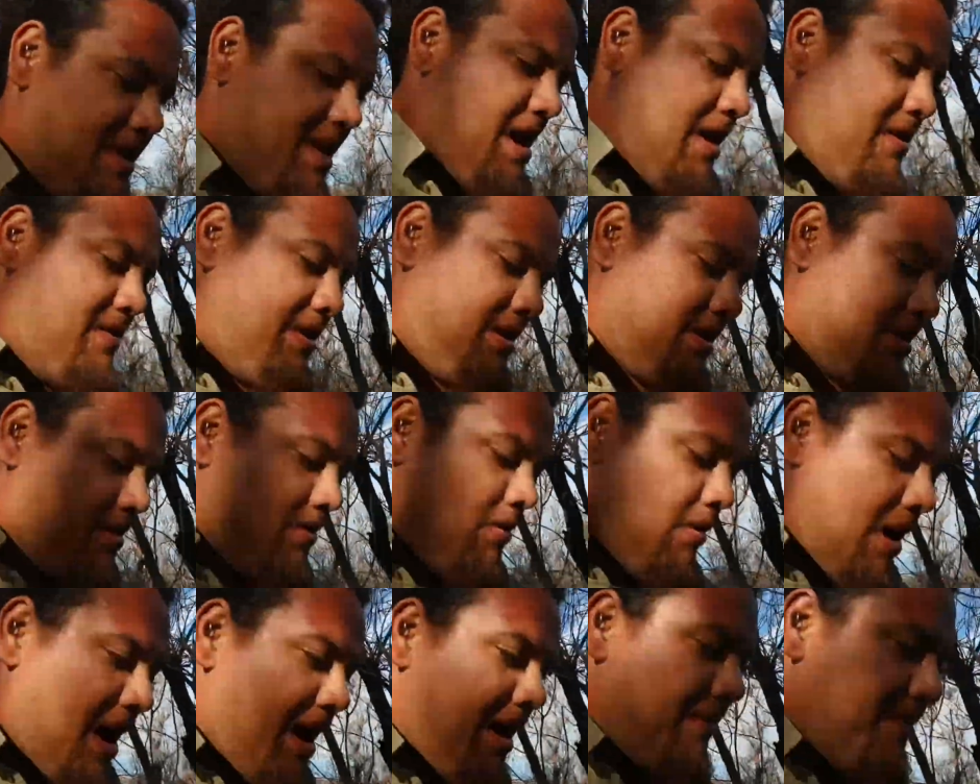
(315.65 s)
There is
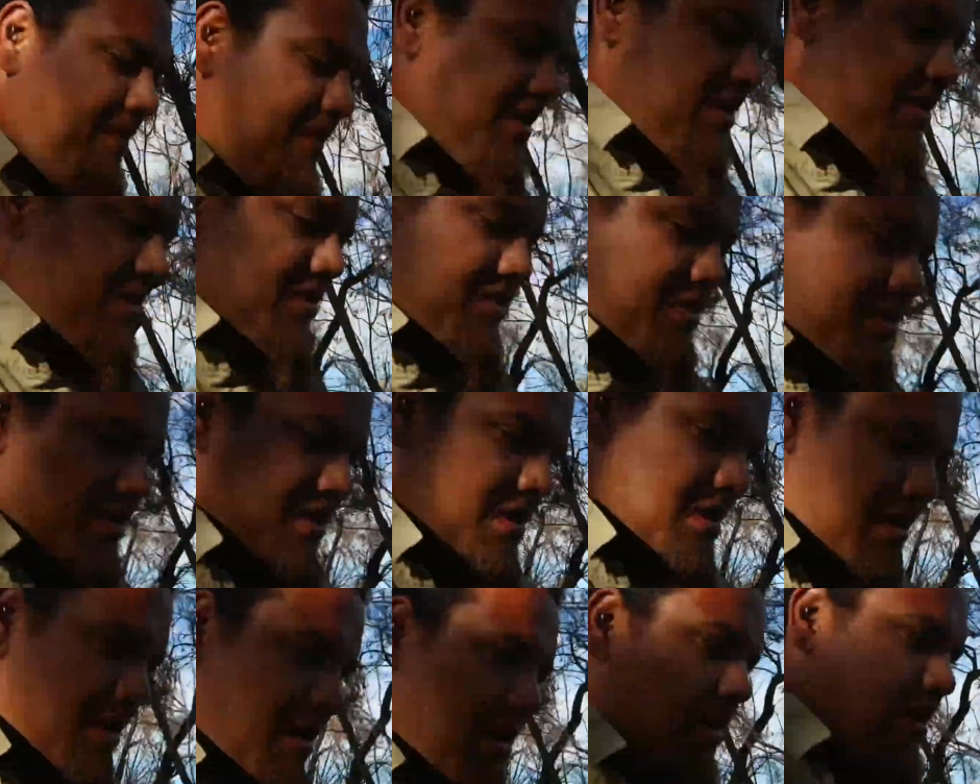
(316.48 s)
quite a few
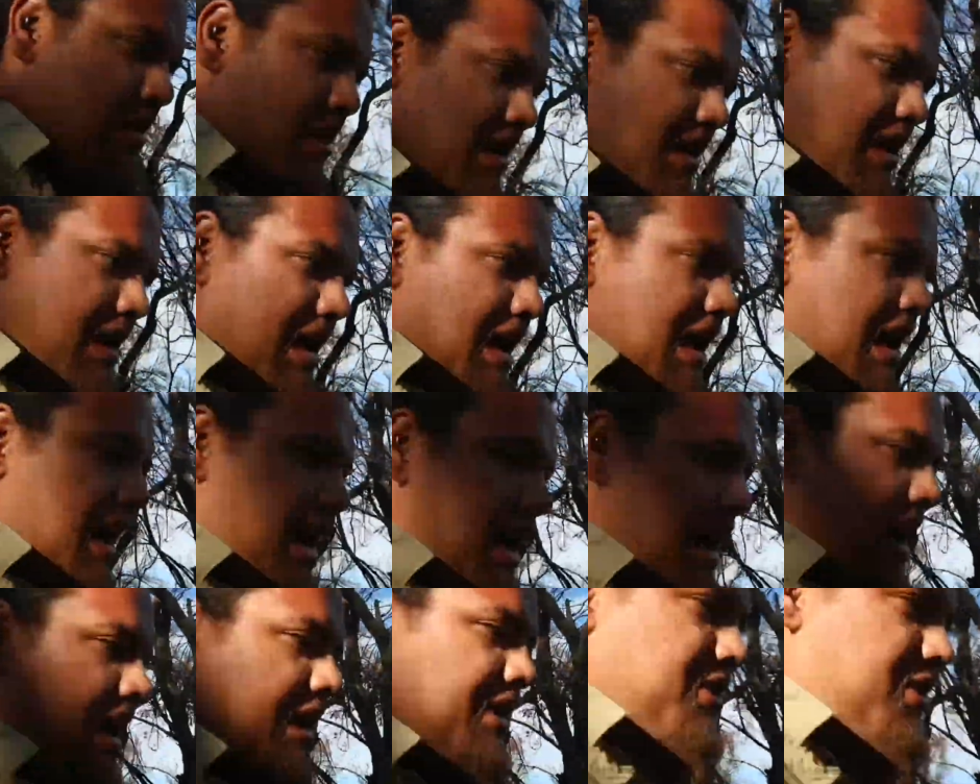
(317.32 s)

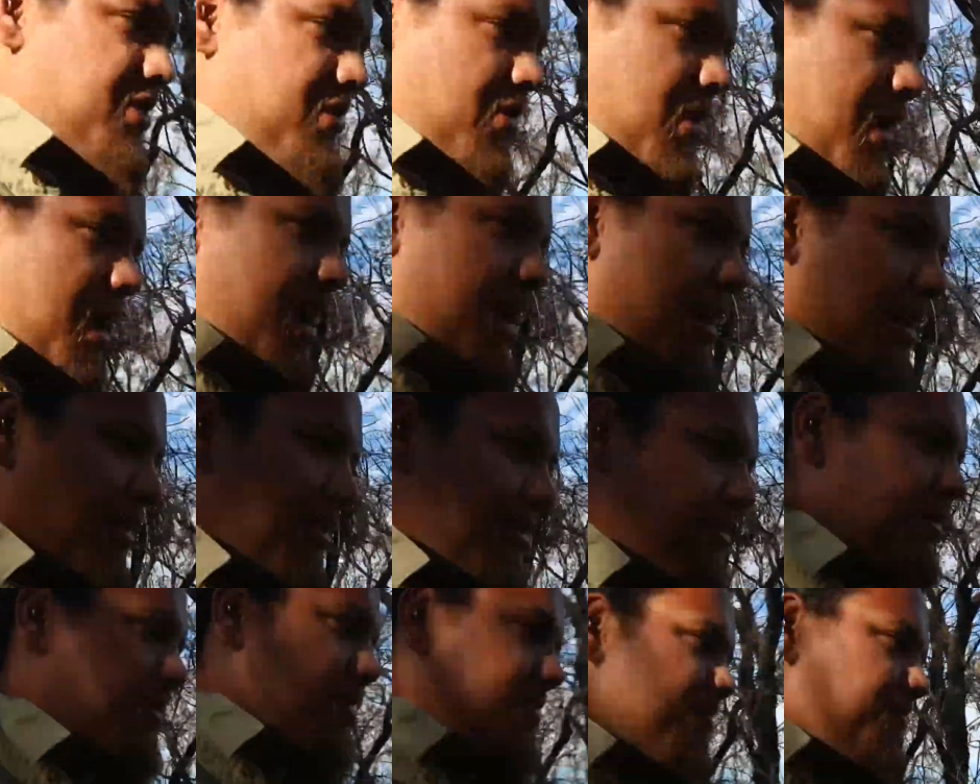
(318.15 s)

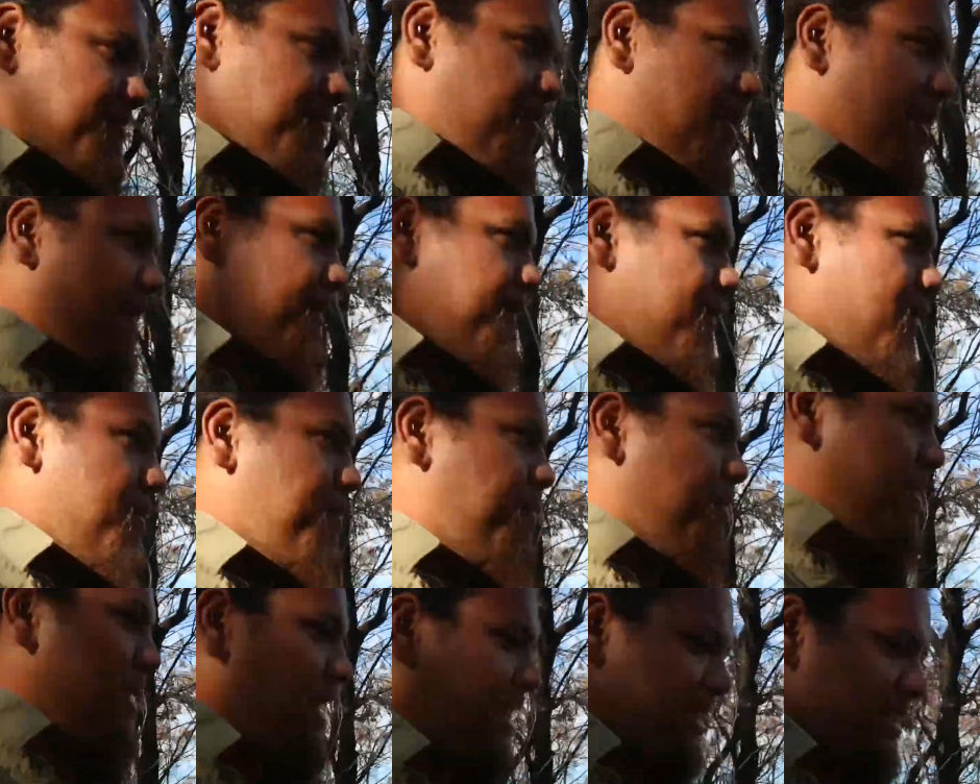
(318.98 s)
trails,
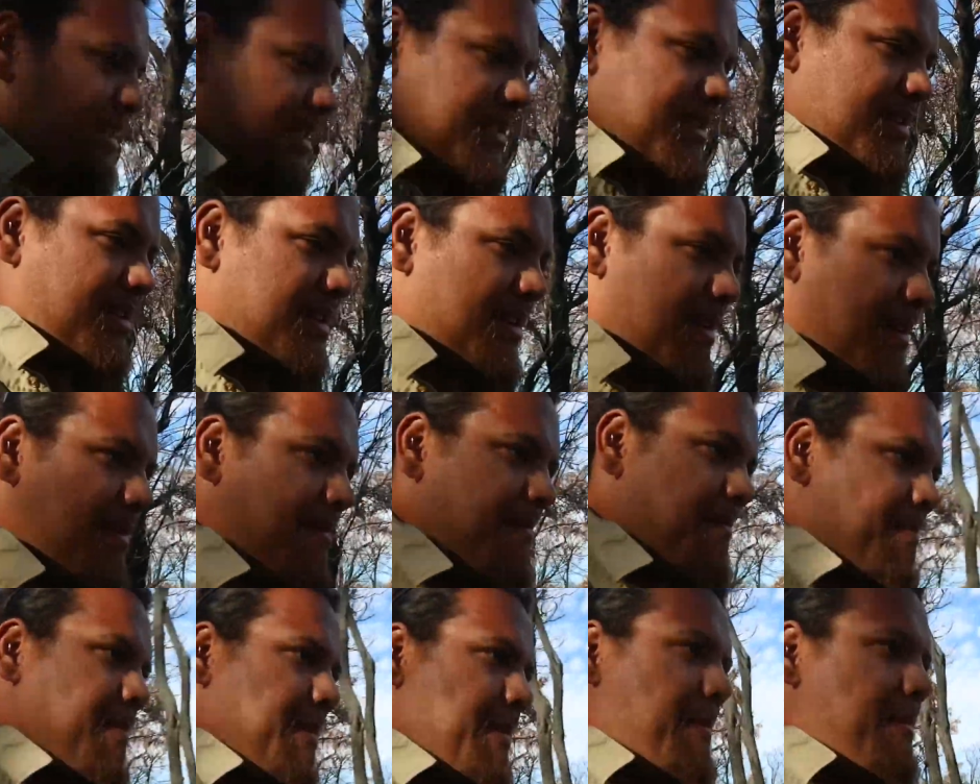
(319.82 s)
footprints,
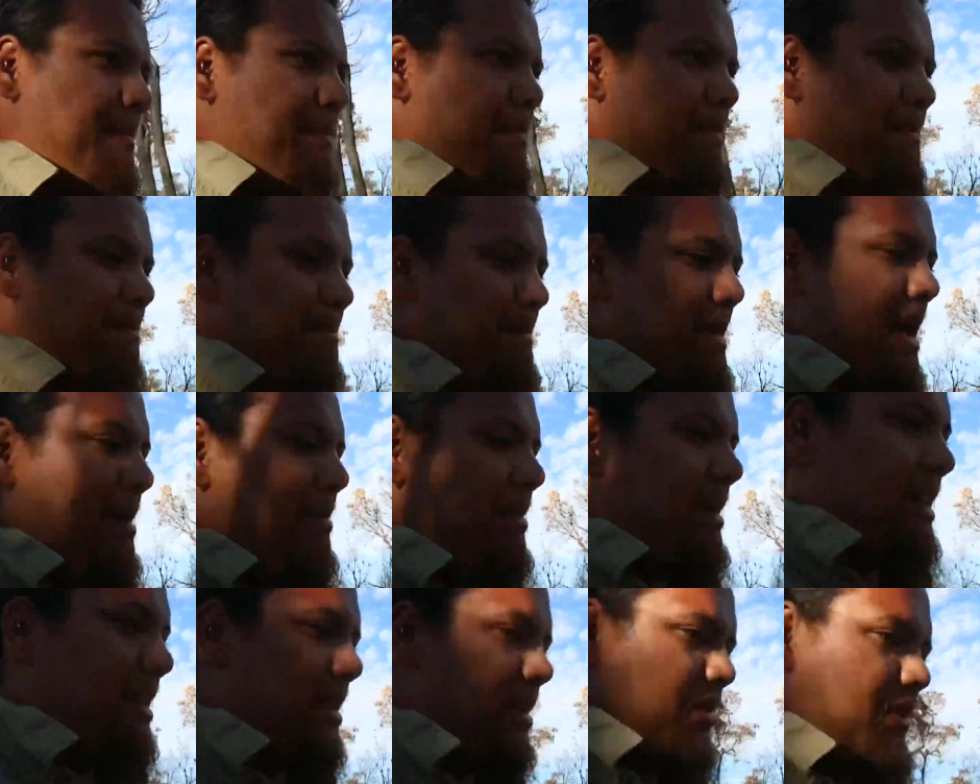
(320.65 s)

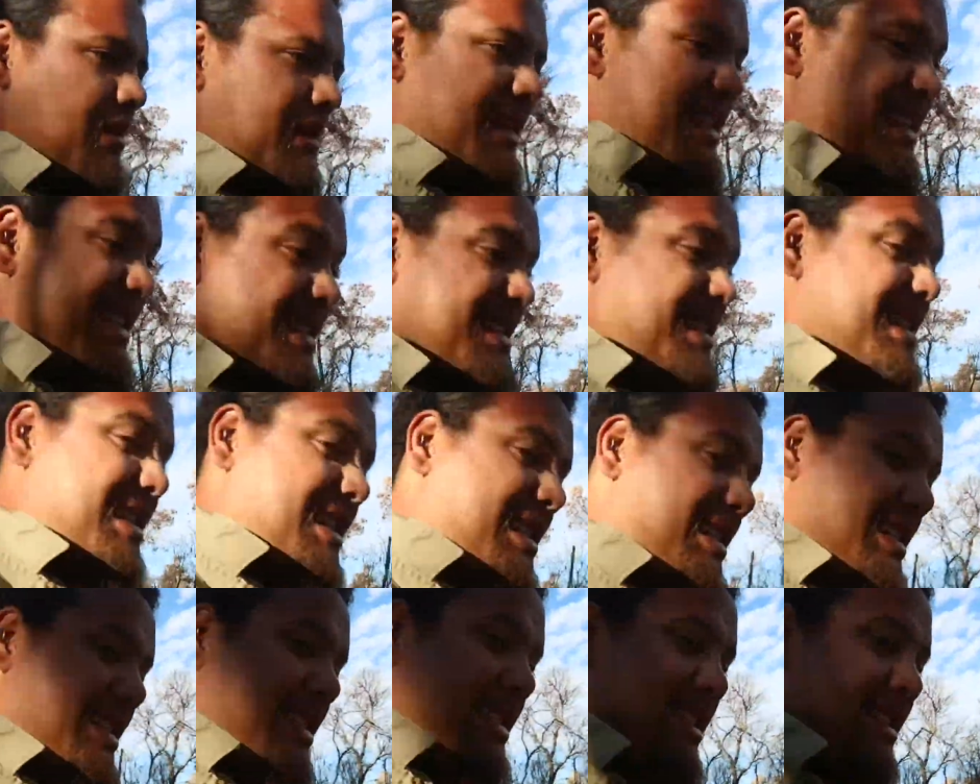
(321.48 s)
maybe little
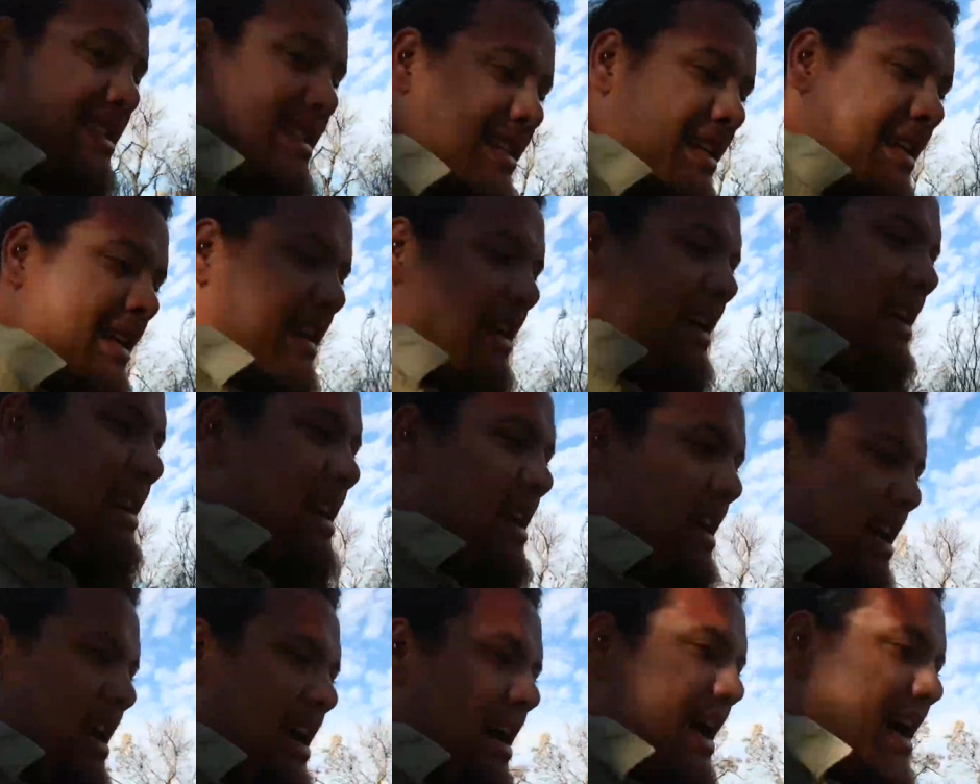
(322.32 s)
lizards,
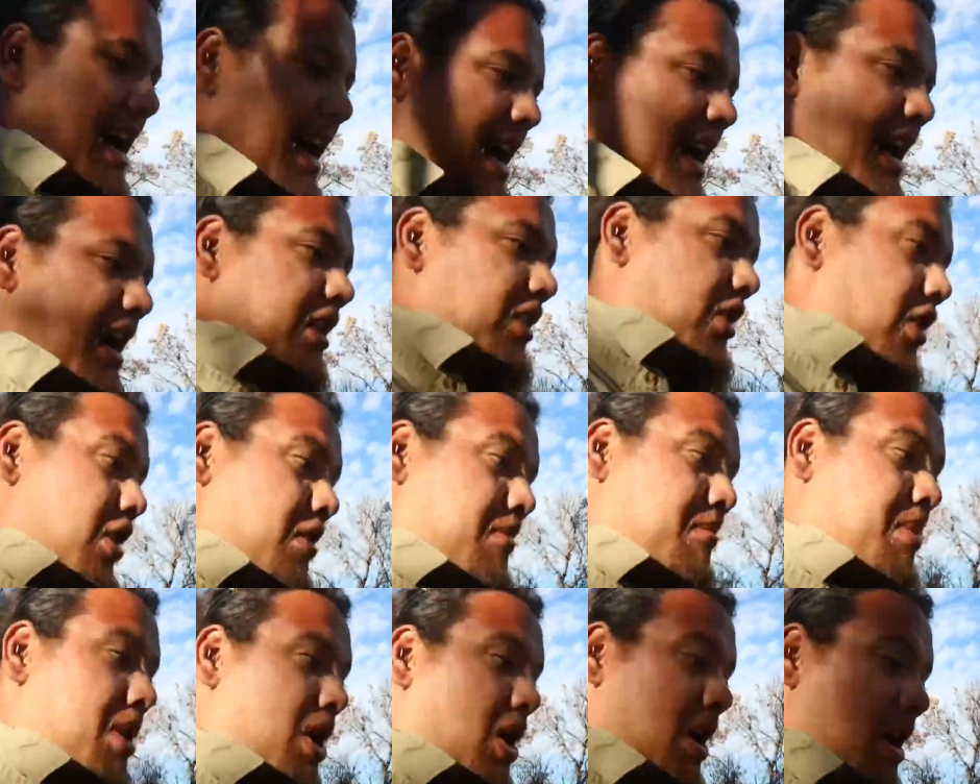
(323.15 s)
a lot
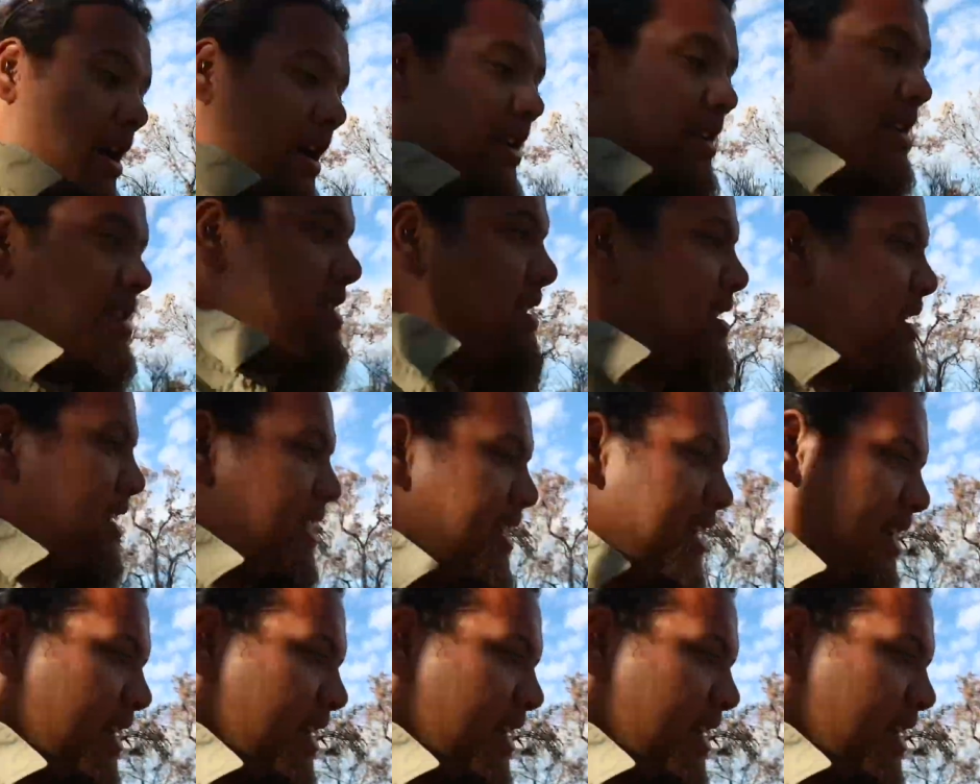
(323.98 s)
of birds,